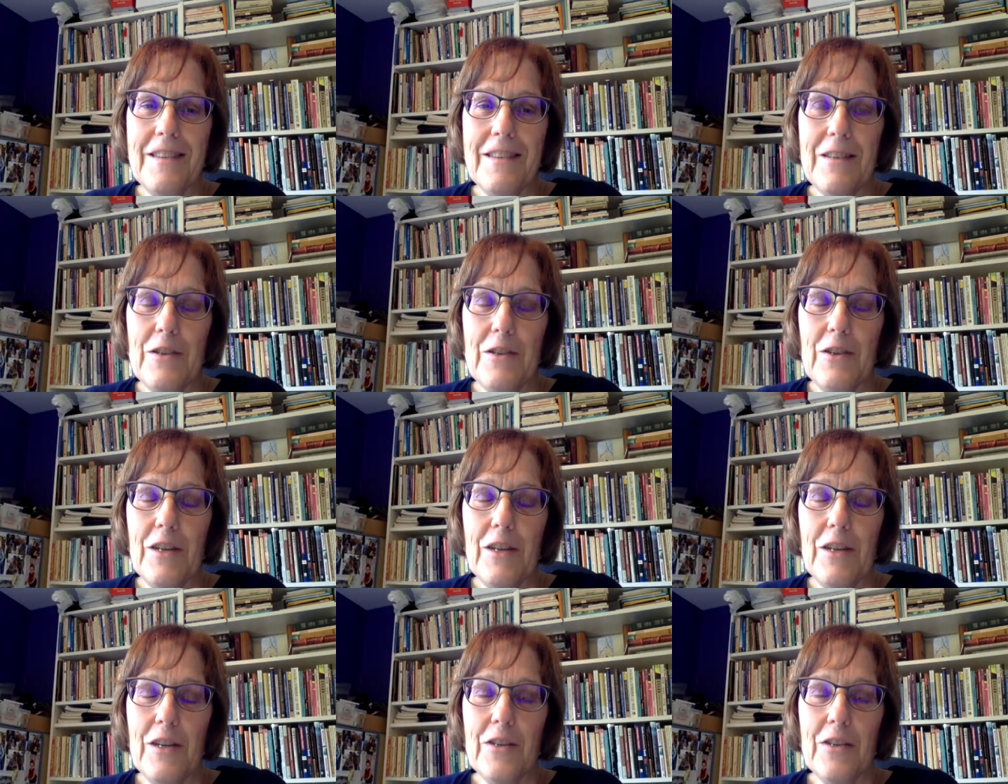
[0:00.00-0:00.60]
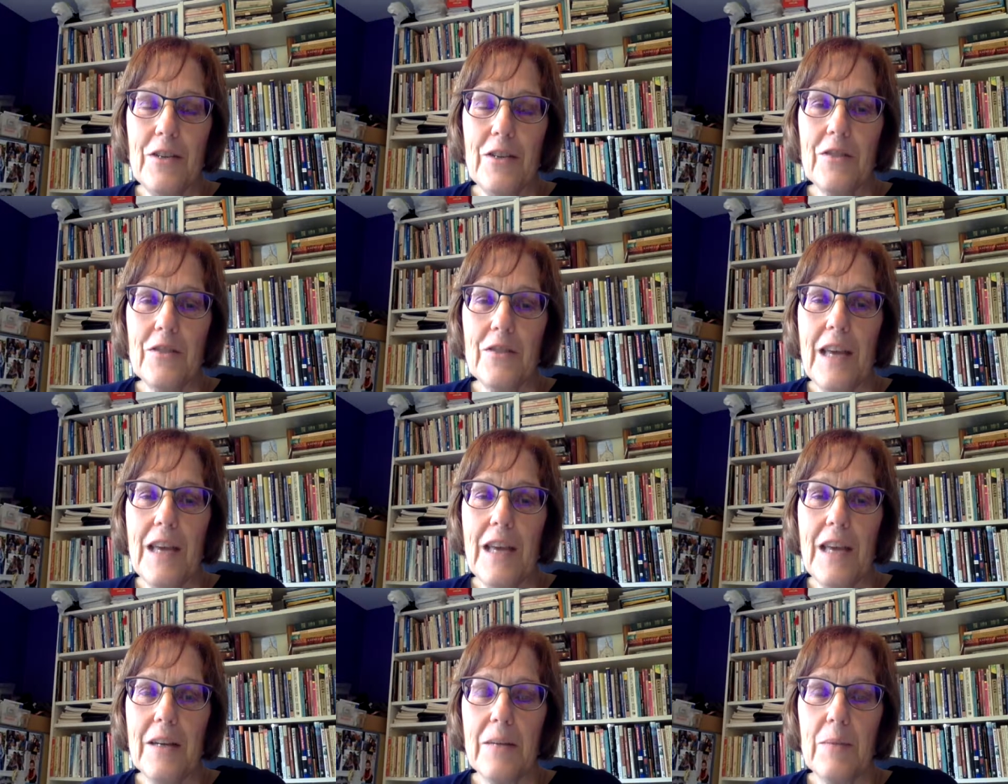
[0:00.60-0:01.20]
United Church
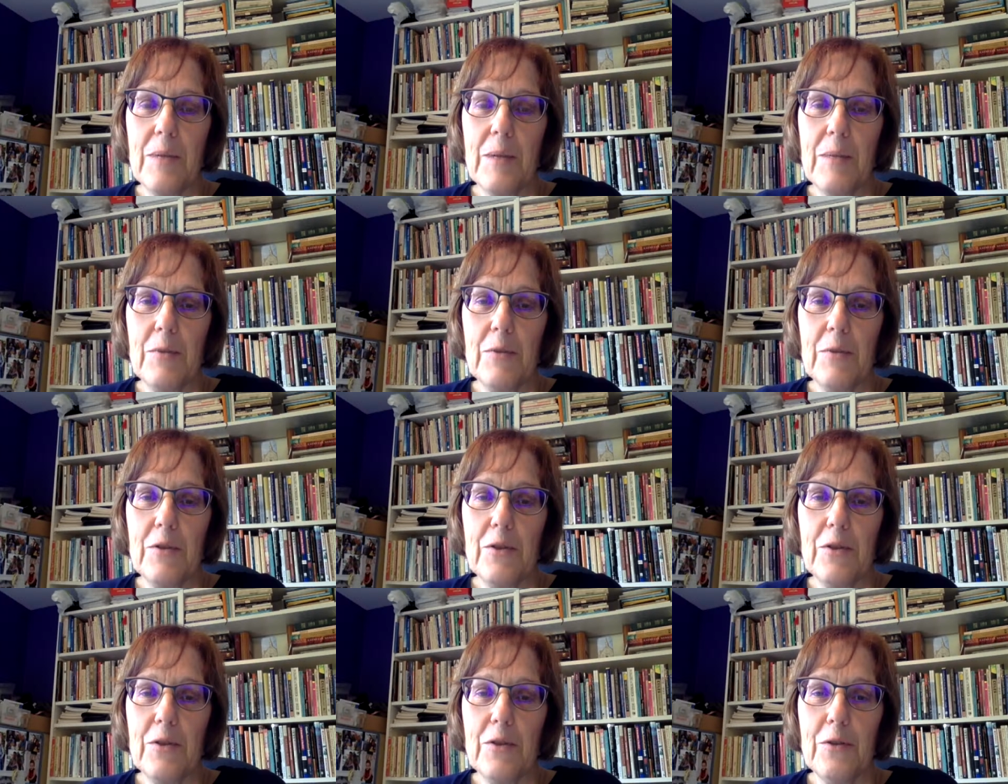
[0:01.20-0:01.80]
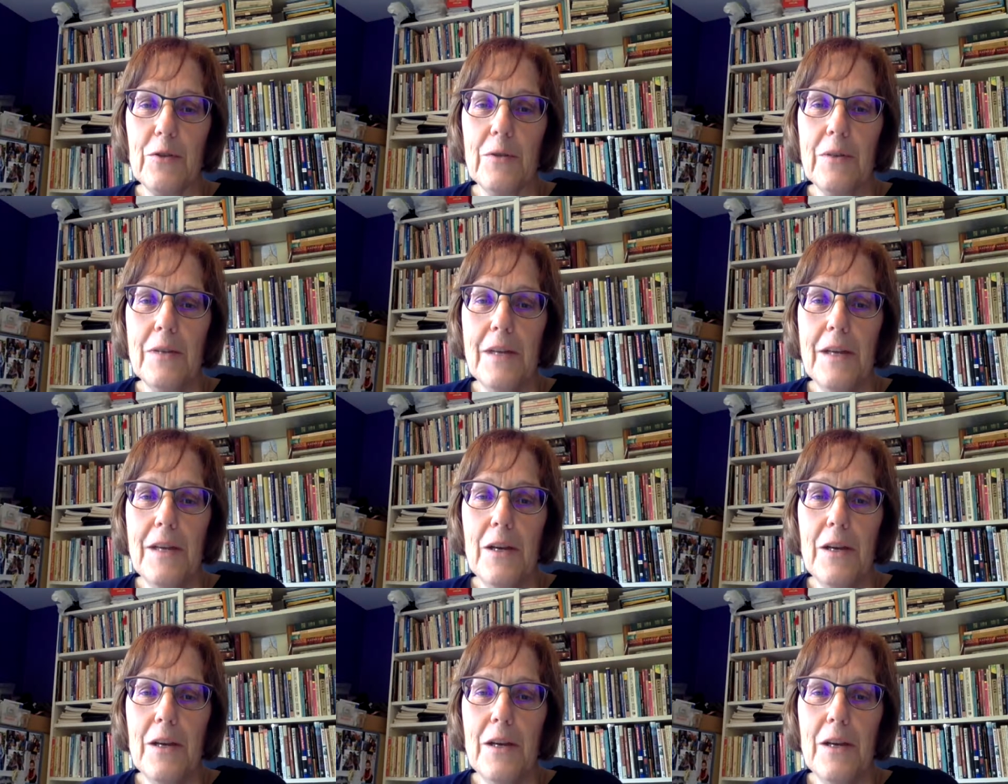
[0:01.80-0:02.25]
Canada people to do.